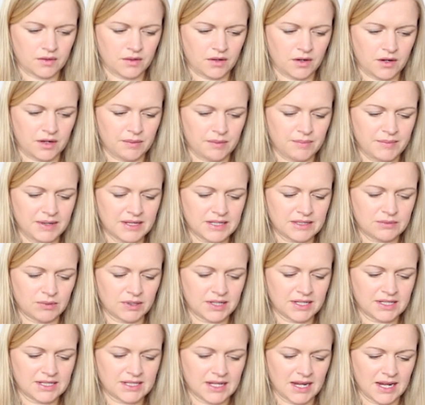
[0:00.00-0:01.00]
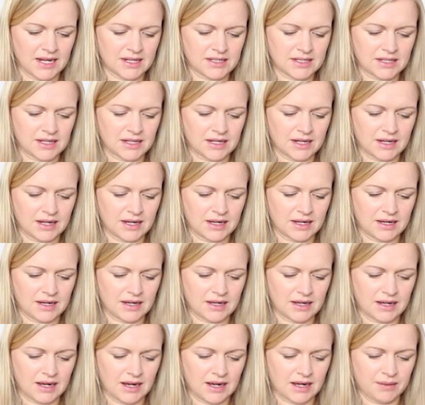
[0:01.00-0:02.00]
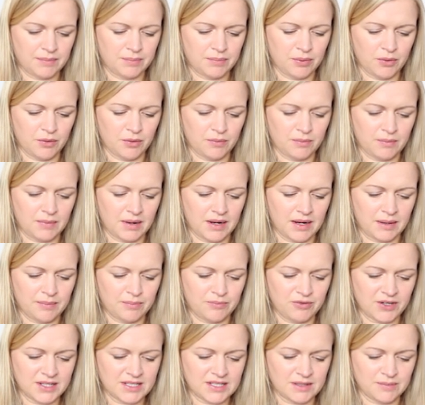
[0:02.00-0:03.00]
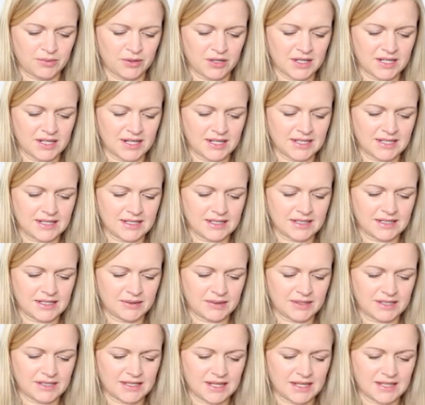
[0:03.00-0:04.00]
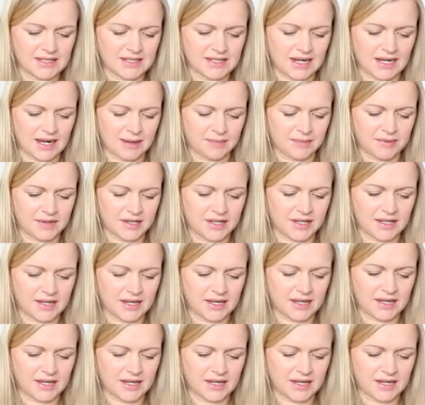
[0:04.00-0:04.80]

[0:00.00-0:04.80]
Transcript: Oh, I missed what it said. I put, I pressed the button. I didn't see what it said. Tap the...